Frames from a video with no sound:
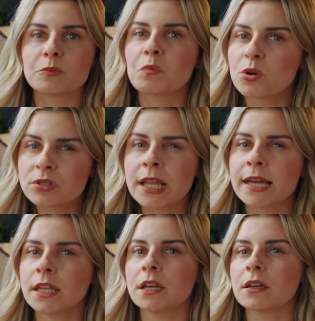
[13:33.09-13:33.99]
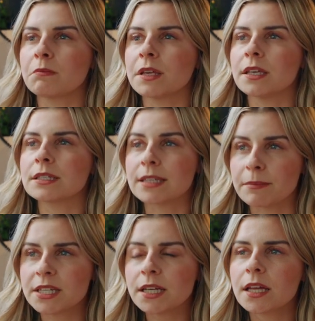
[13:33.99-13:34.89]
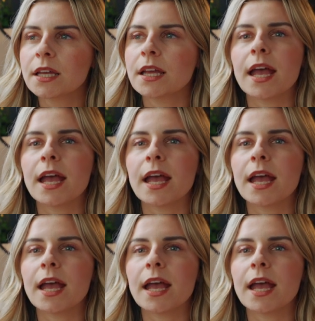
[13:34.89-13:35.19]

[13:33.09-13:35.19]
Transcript: you're most likely going to be septic,